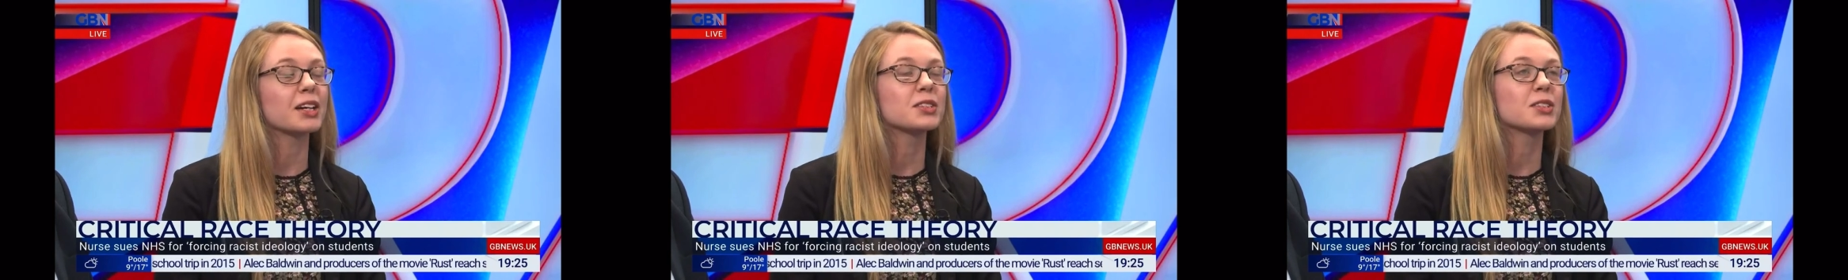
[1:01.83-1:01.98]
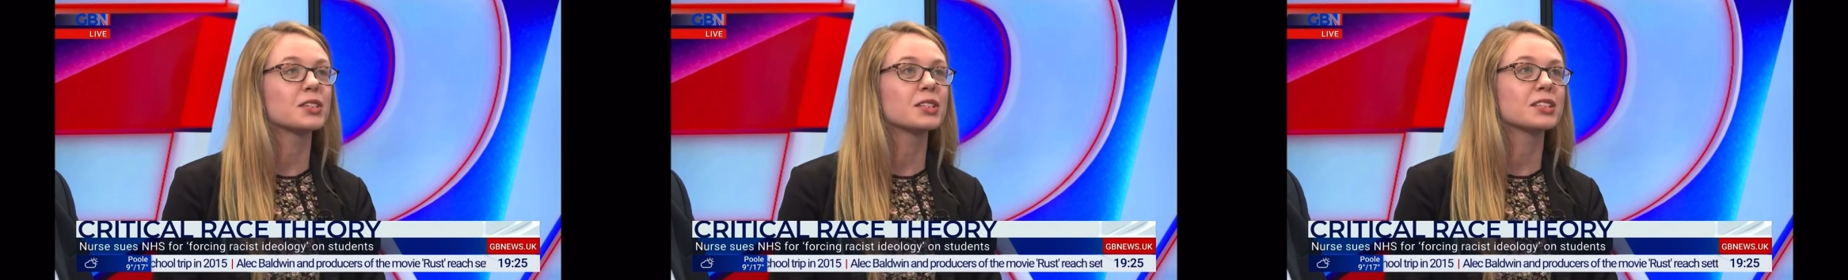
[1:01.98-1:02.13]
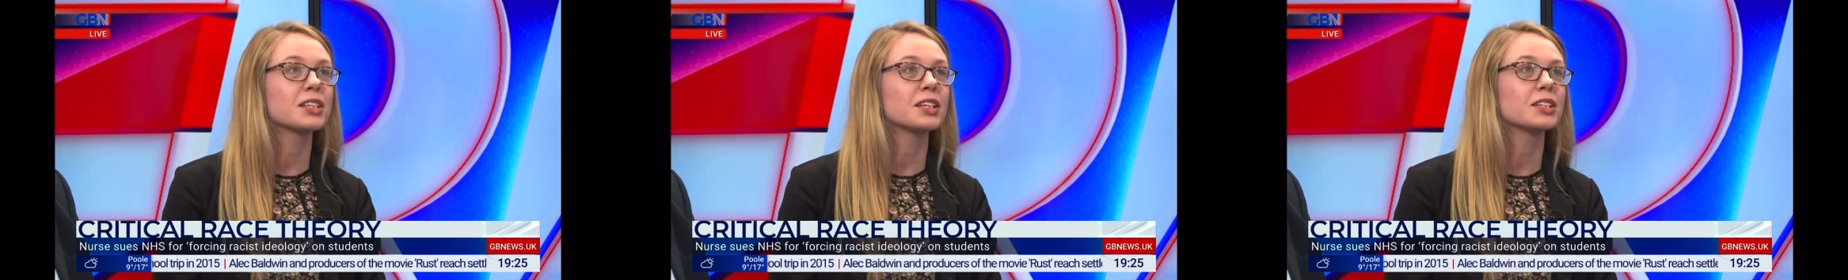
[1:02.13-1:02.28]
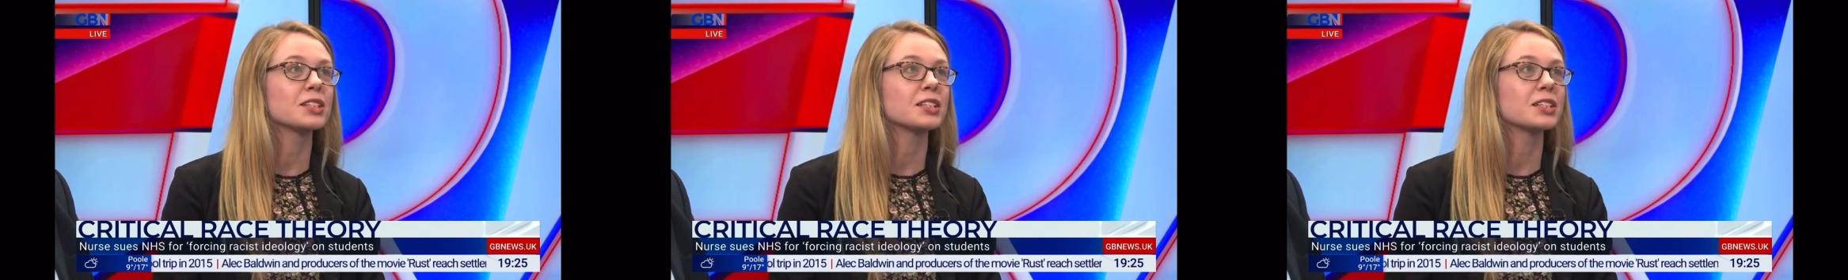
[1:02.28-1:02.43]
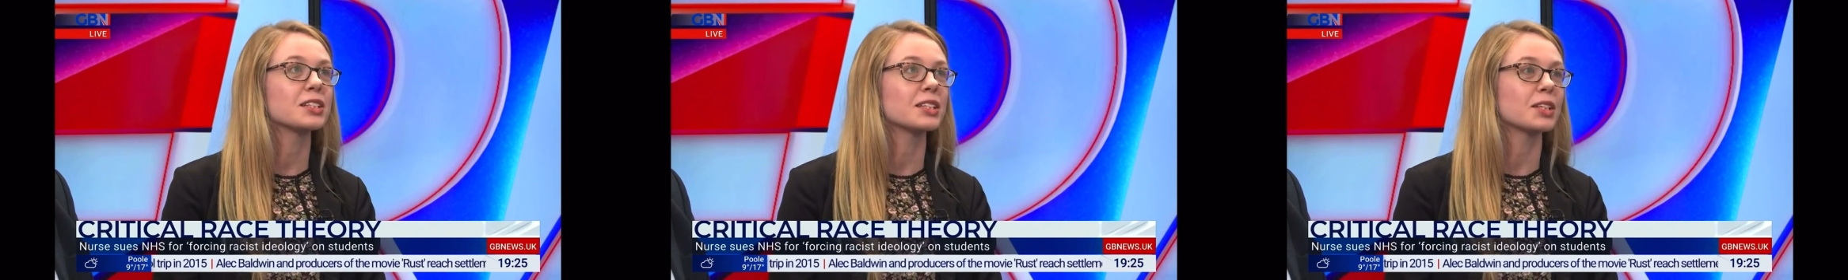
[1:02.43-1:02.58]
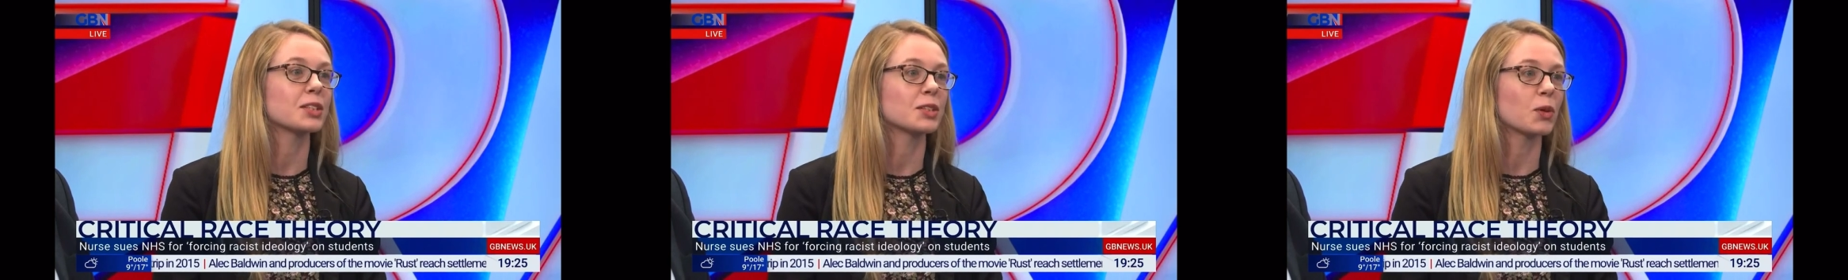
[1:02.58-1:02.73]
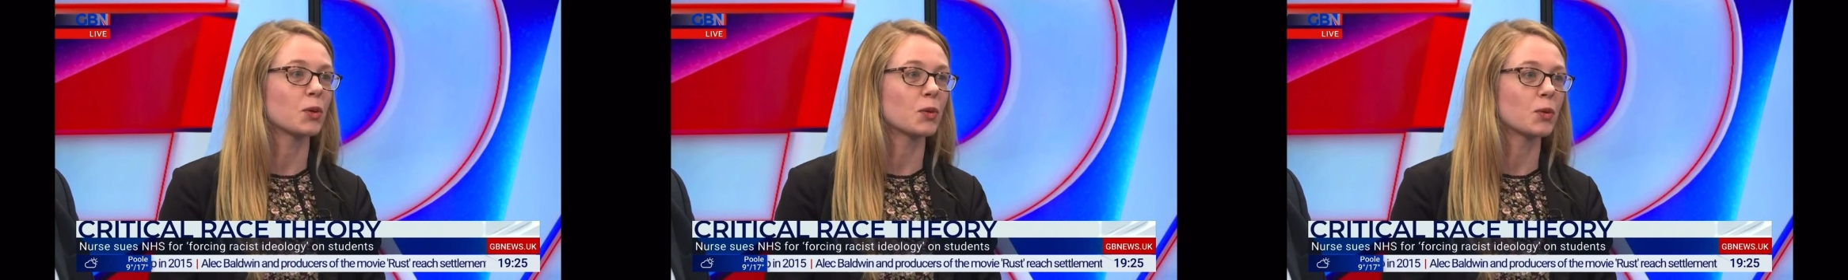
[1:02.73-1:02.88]
so essentially
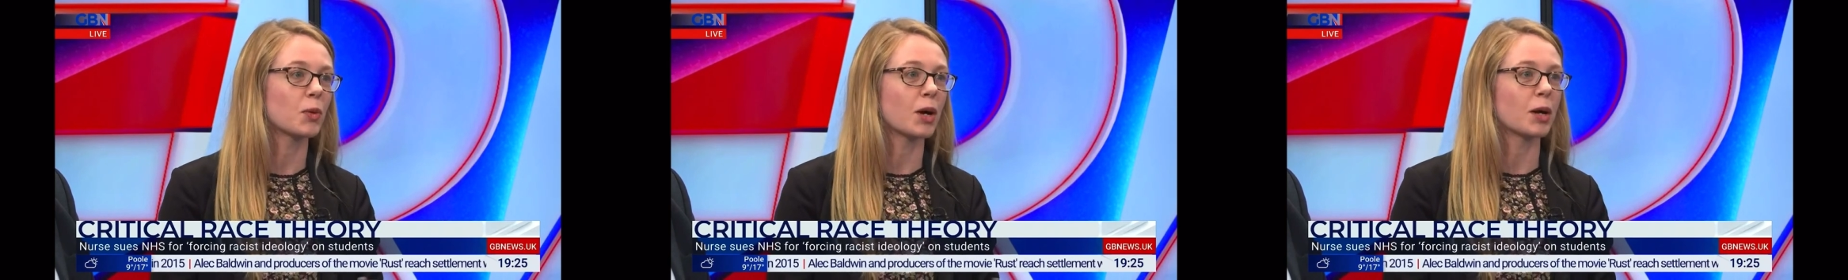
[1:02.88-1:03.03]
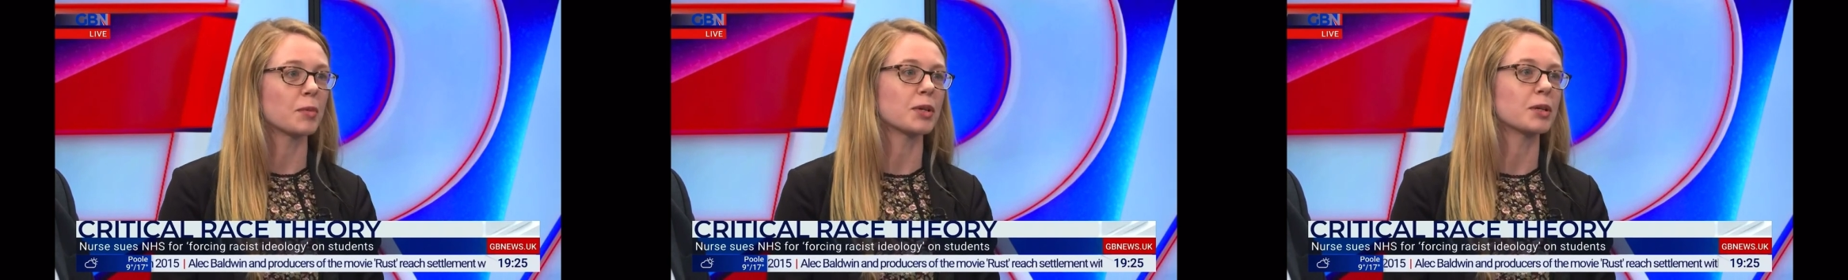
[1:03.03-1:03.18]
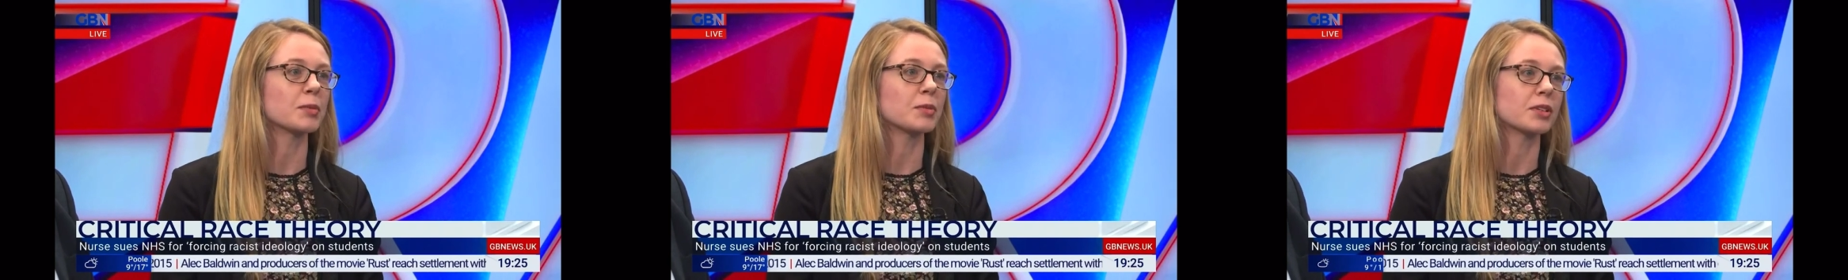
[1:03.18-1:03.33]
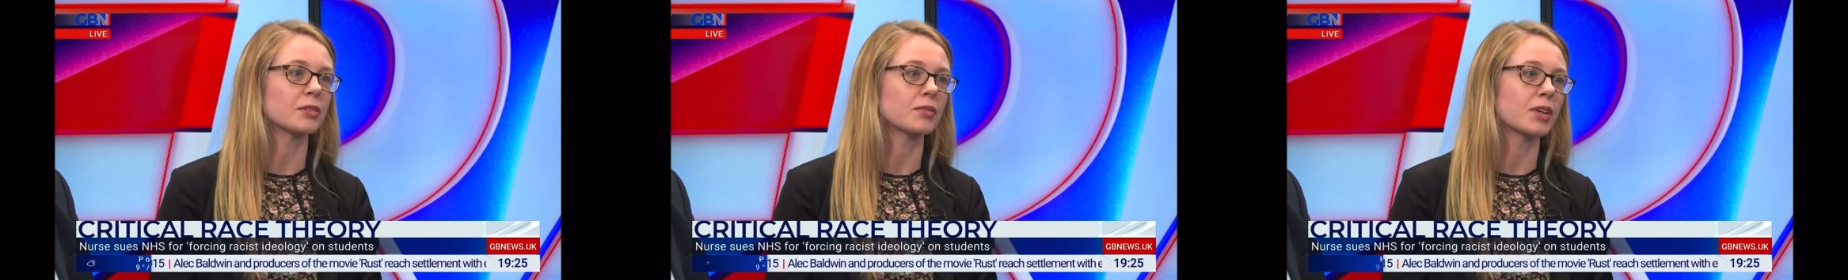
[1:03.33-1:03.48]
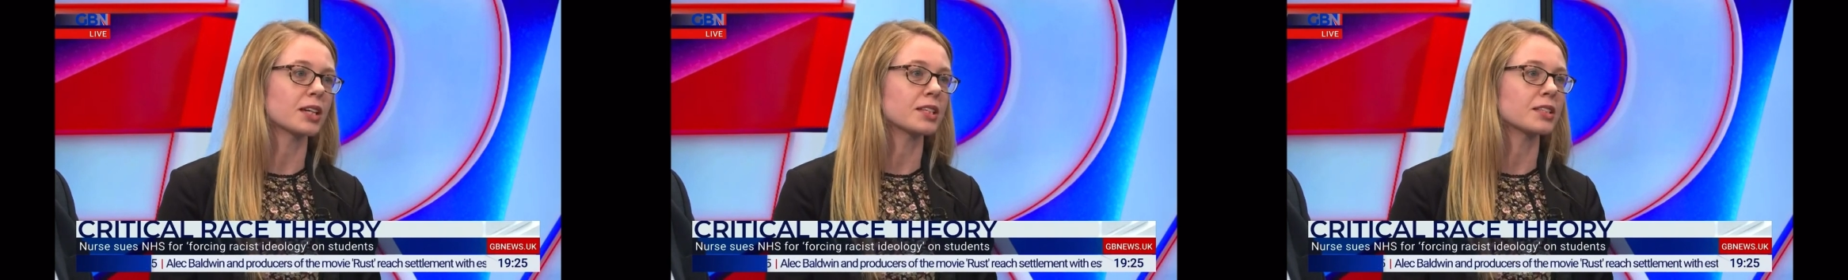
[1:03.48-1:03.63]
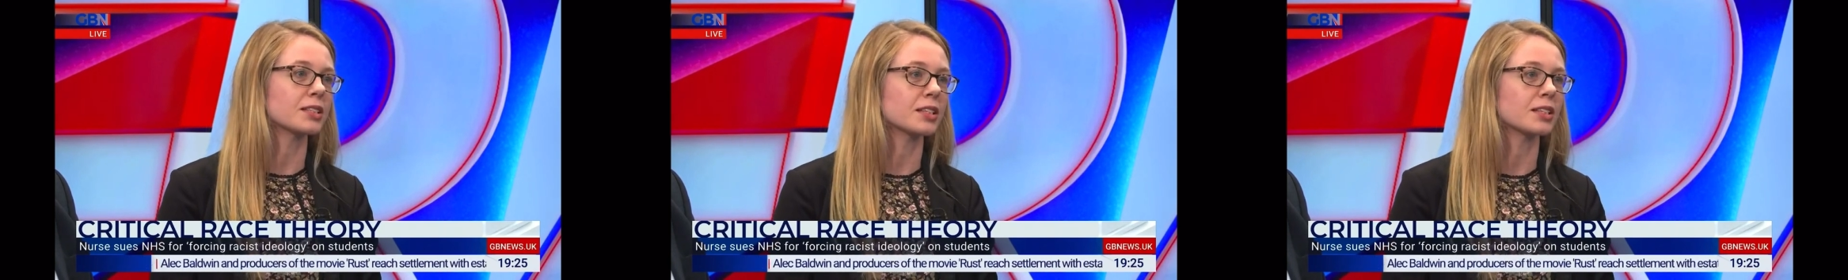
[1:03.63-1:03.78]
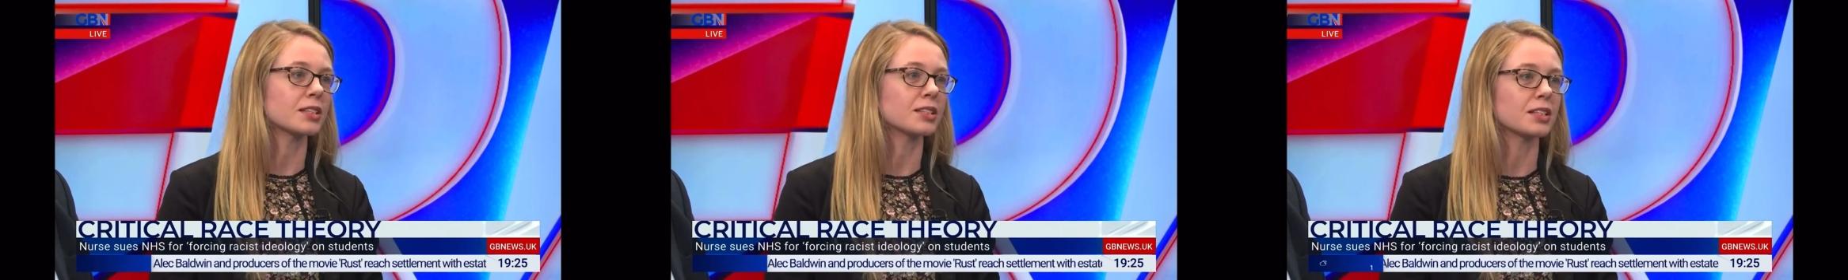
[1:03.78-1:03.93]
said that all white people are
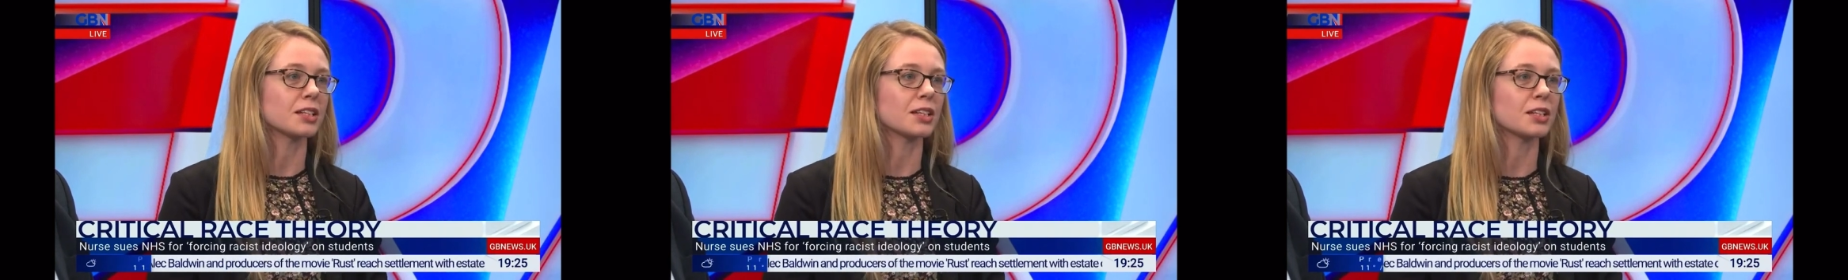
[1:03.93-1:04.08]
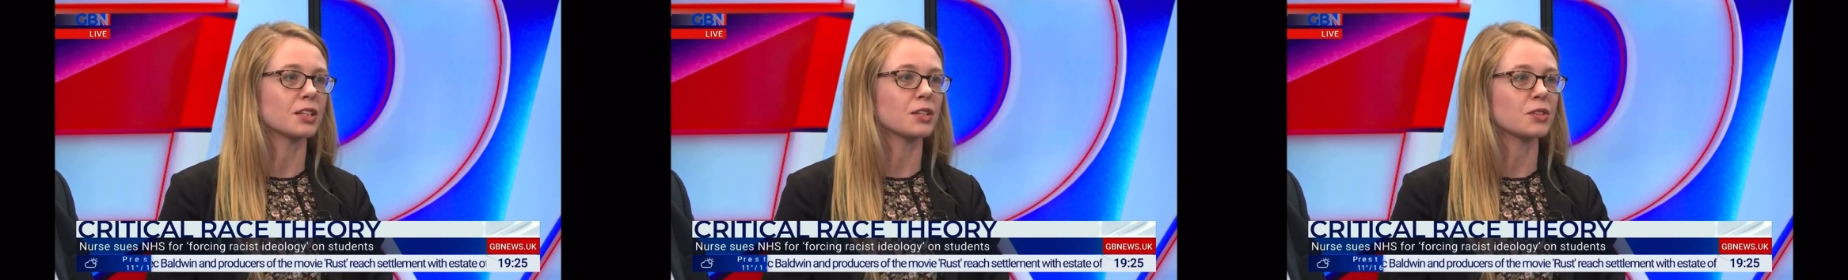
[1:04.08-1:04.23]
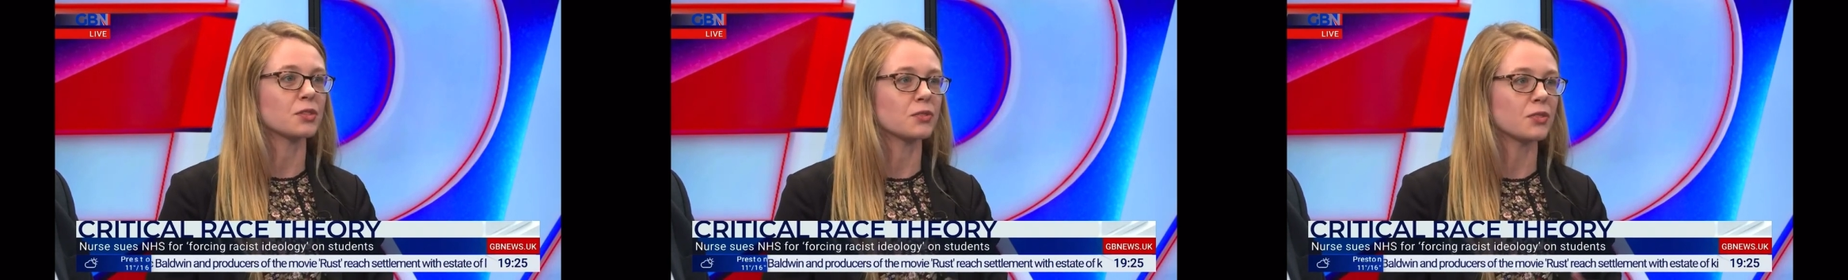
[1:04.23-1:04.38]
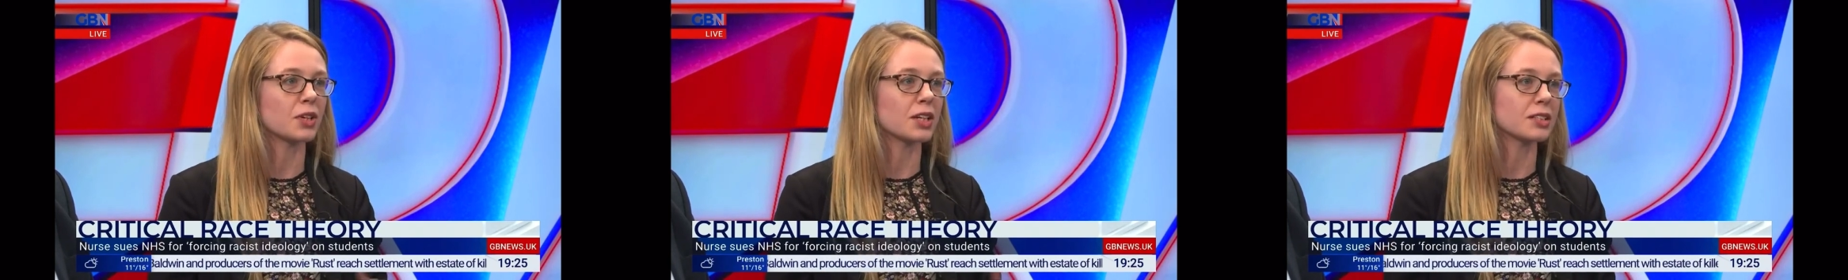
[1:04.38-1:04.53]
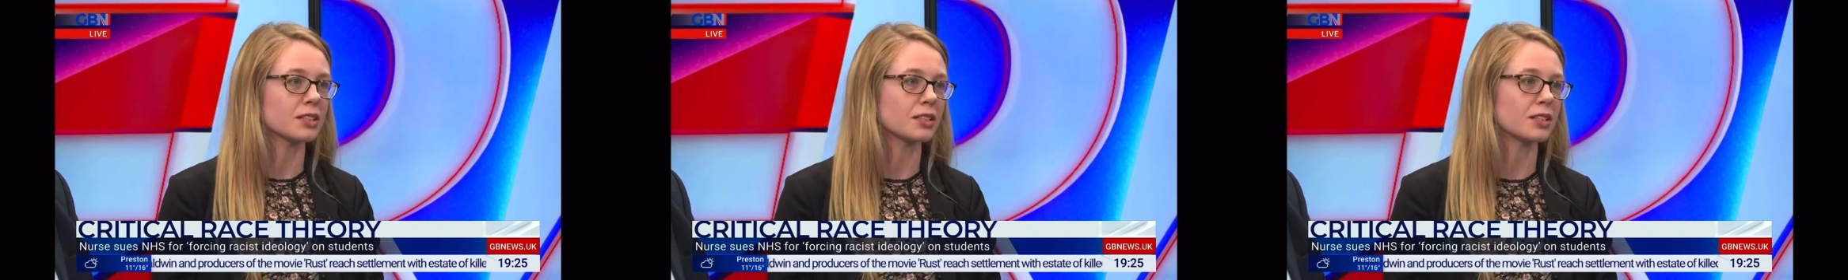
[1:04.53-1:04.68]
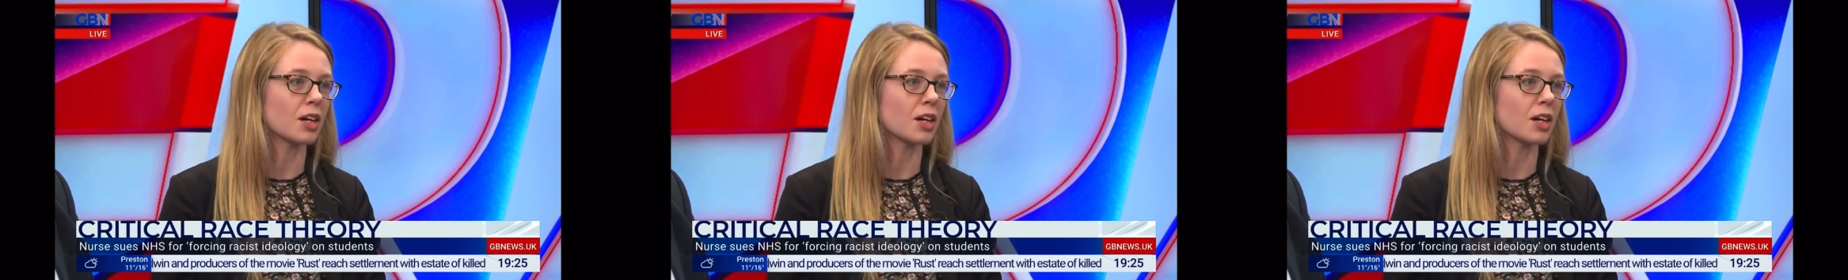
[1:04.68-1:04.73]
racist, and it used phrases